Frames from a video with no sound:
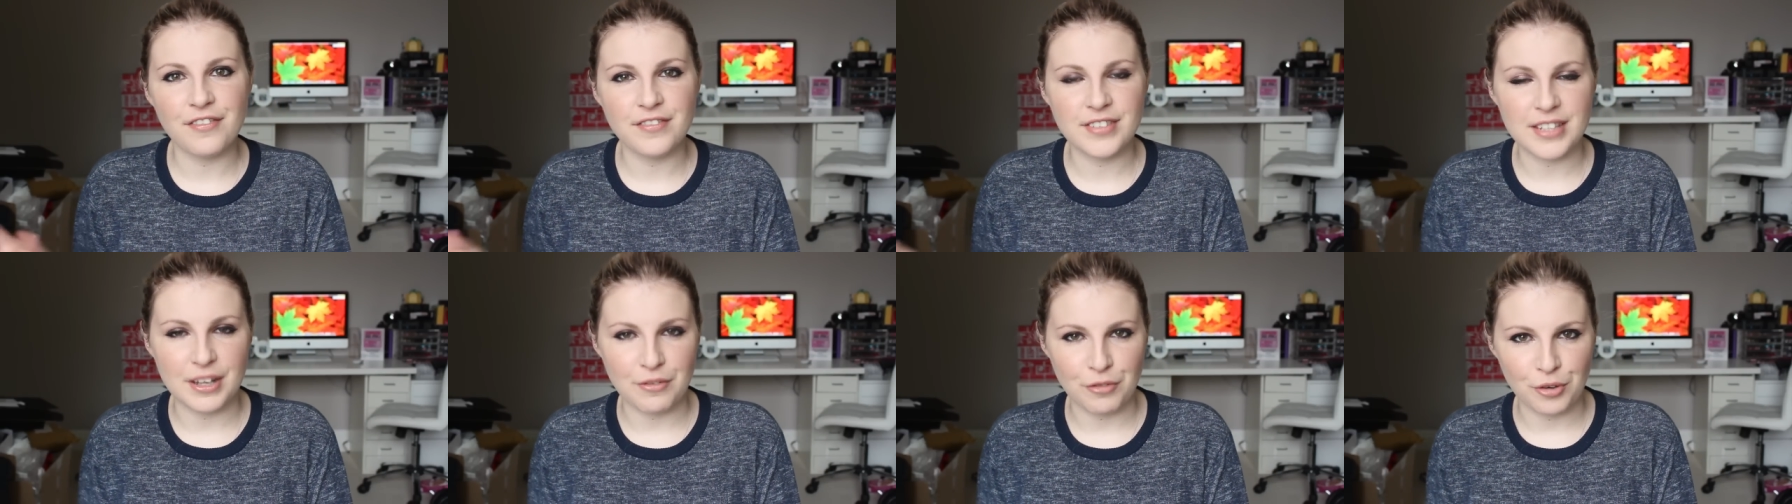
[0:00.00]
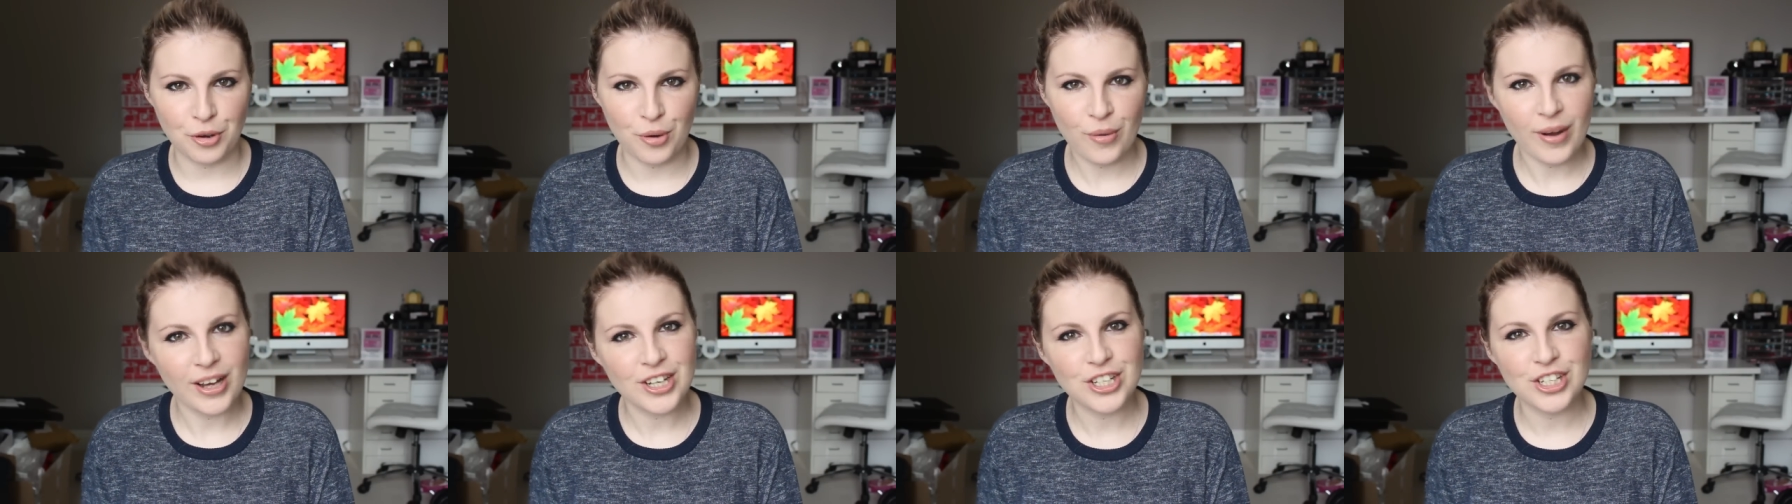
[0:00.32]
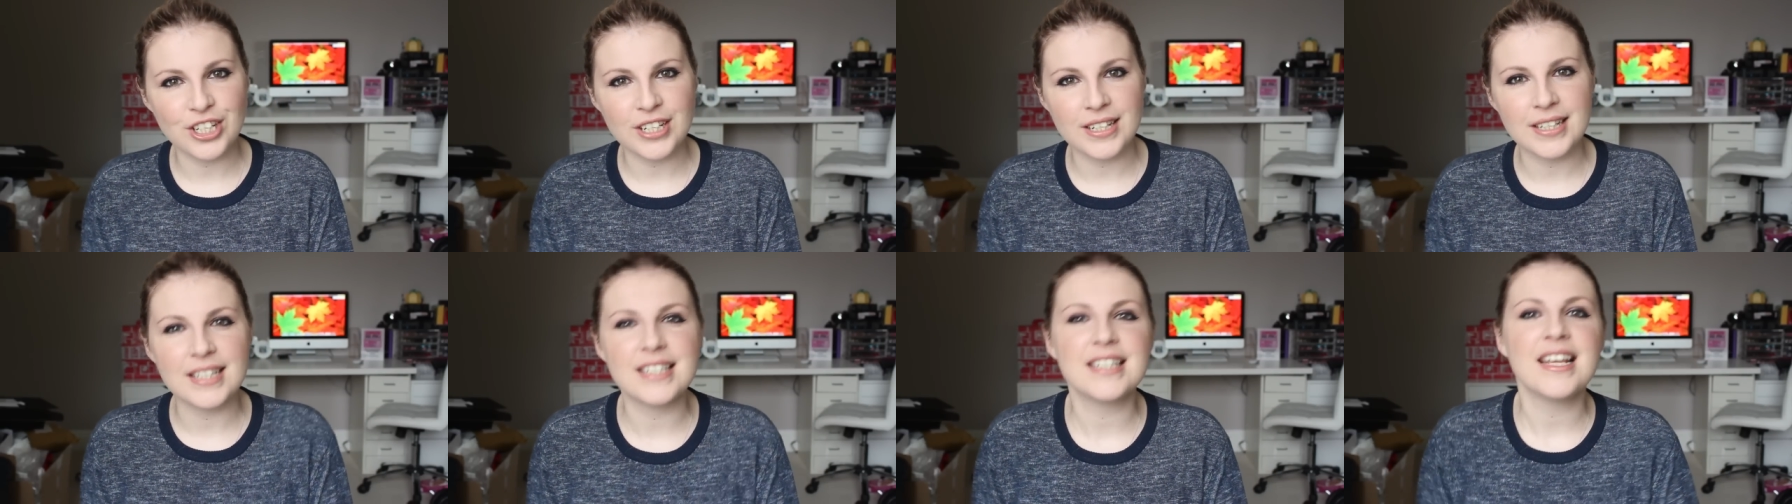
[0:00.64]
several
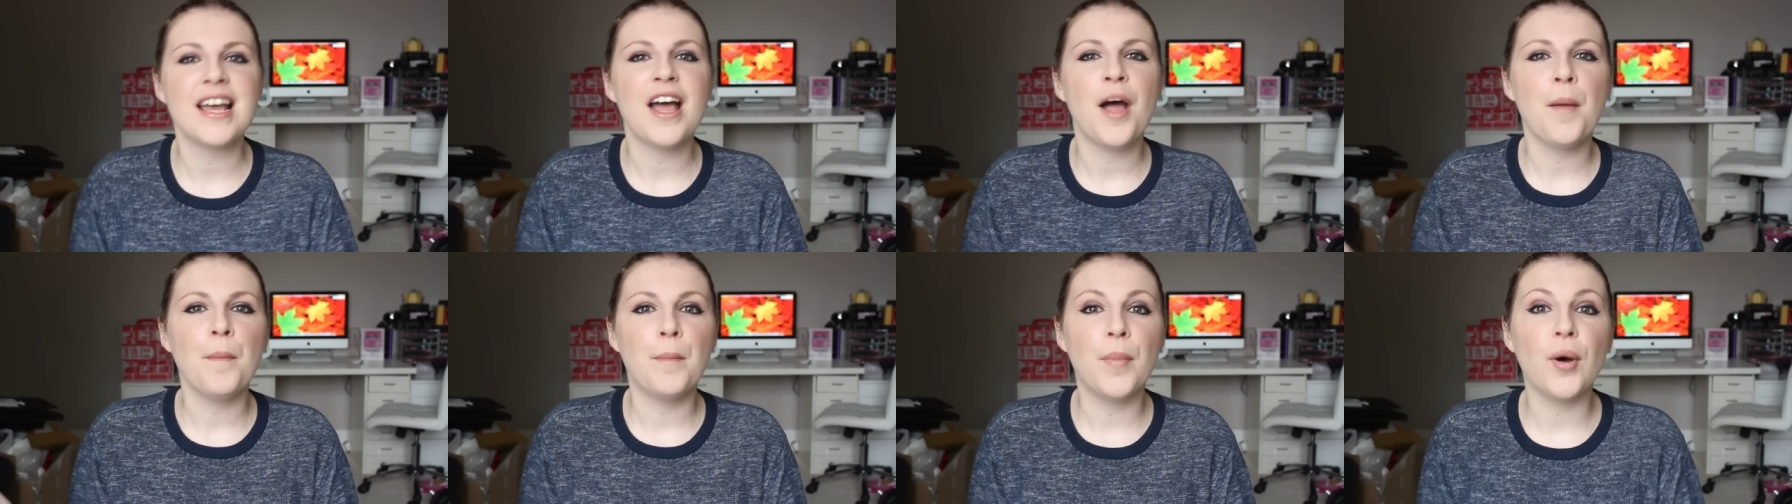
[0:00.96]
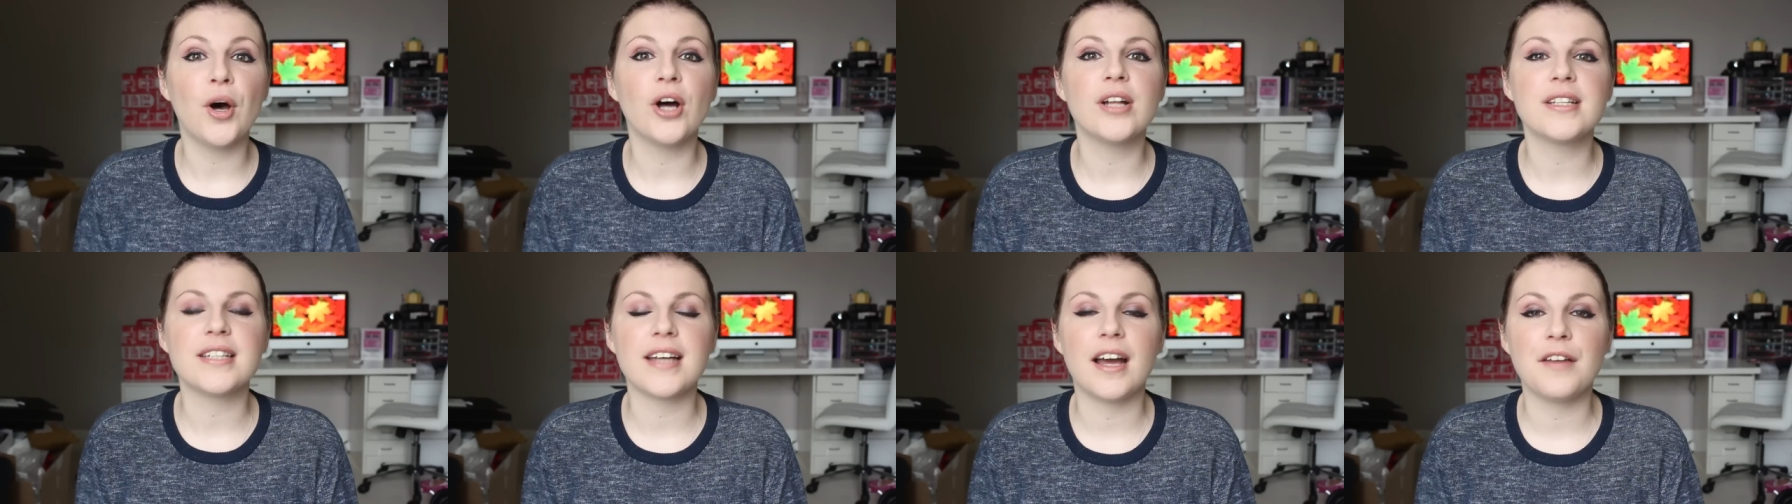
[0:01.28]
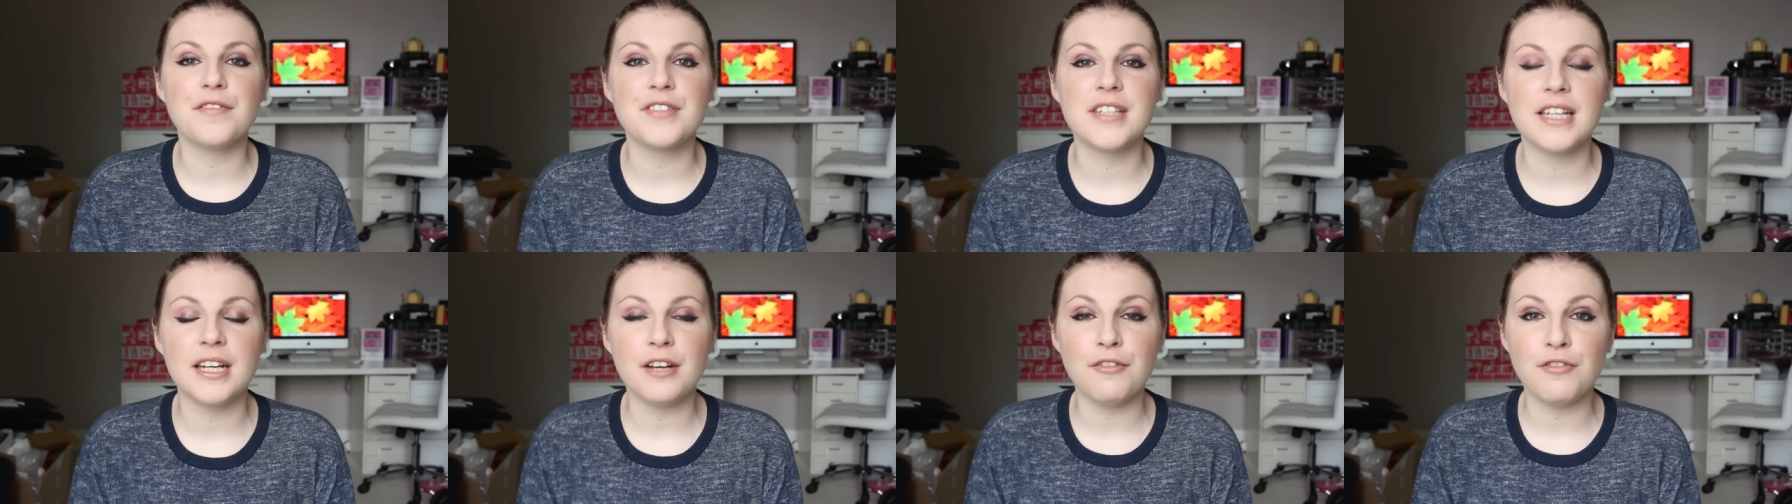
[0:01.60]
questions. But
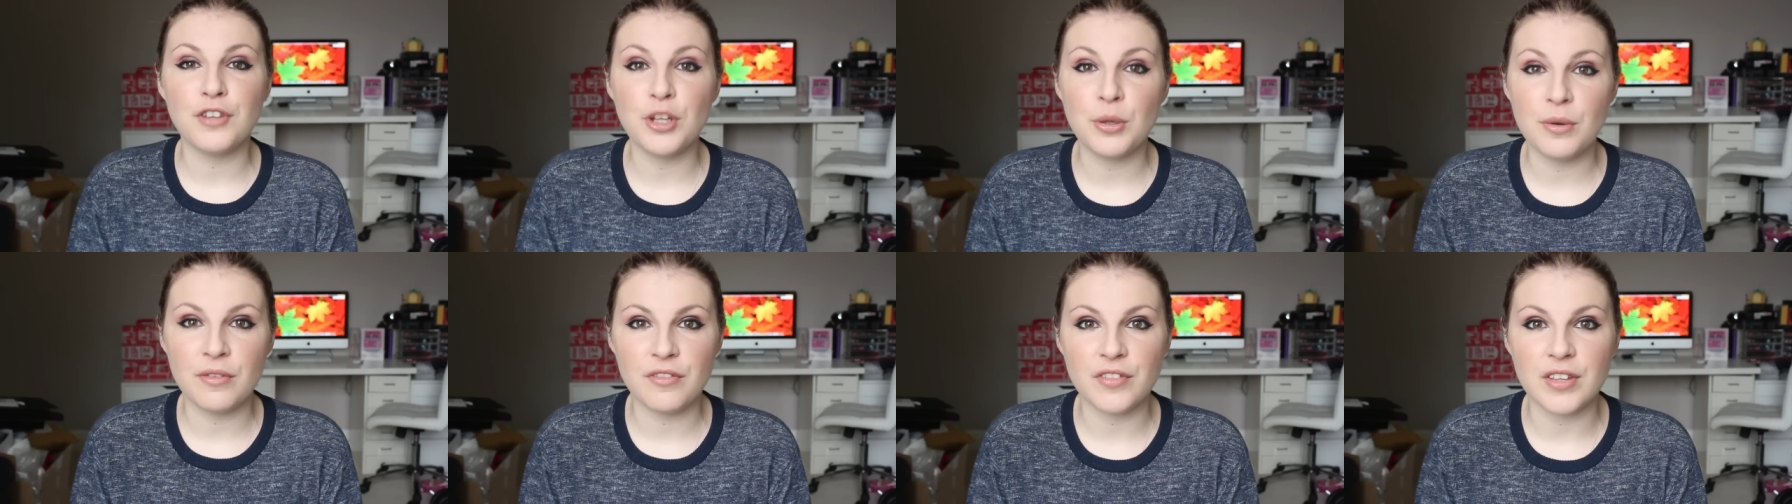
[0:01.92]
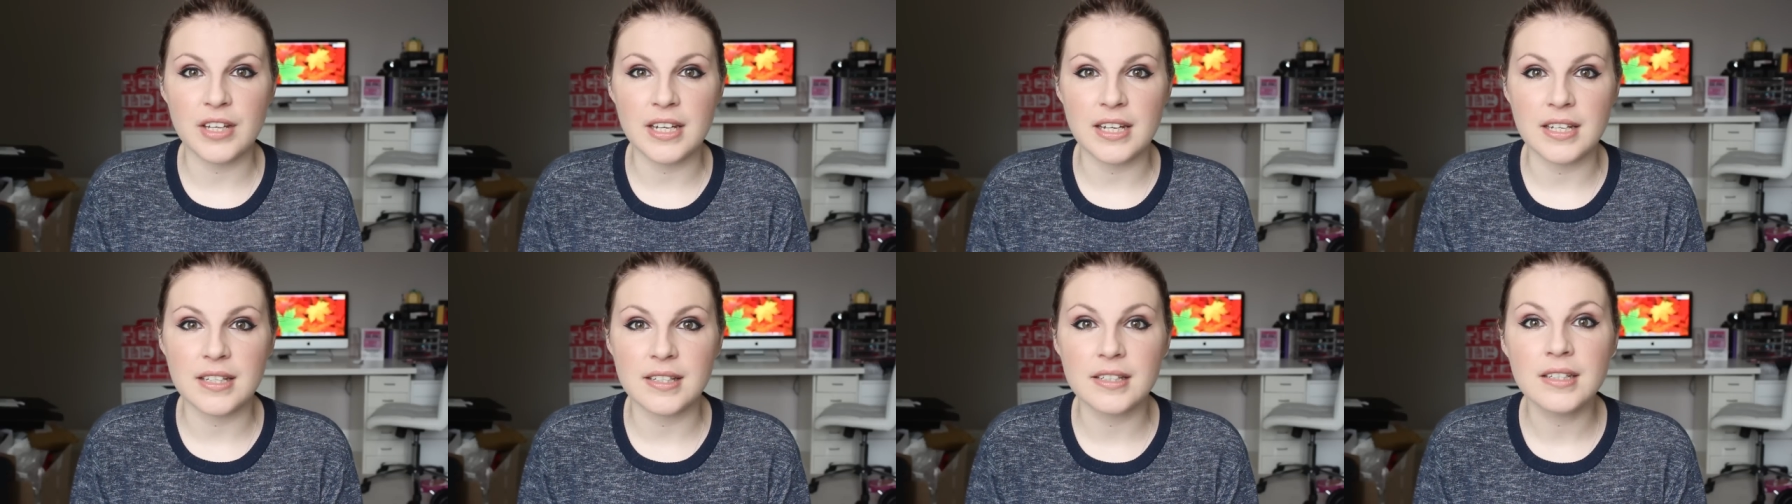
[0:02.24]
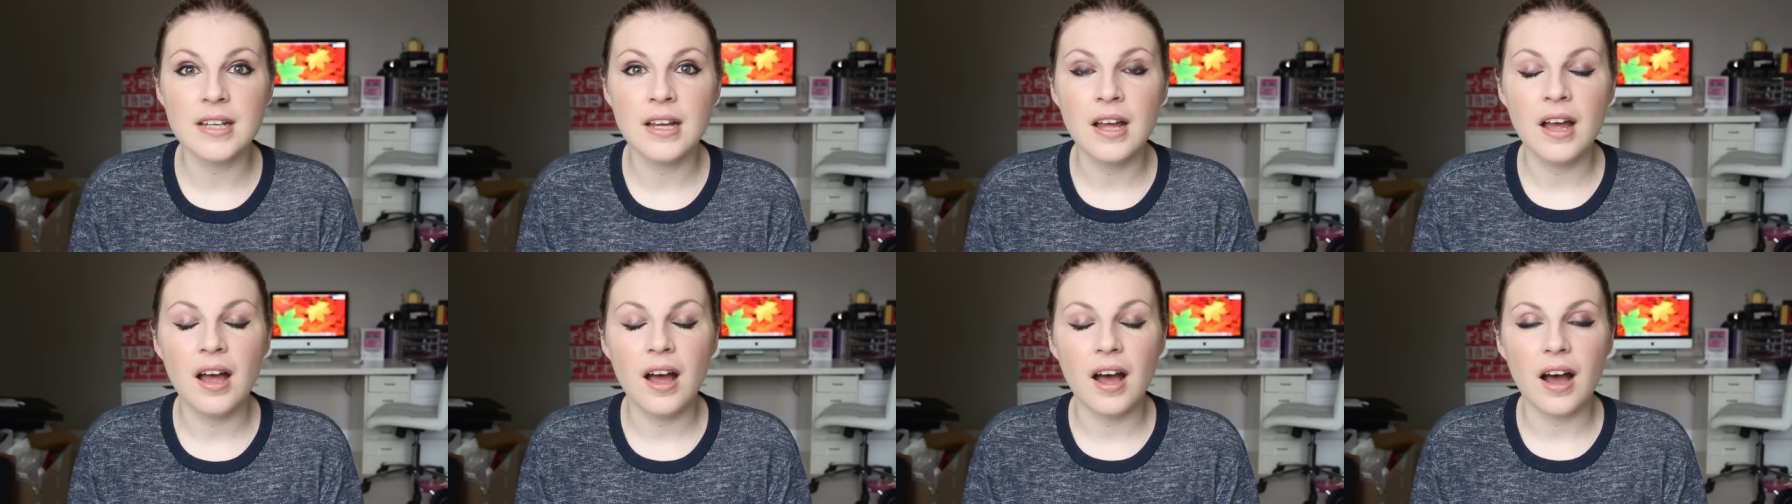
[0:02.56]
I've seen a few of these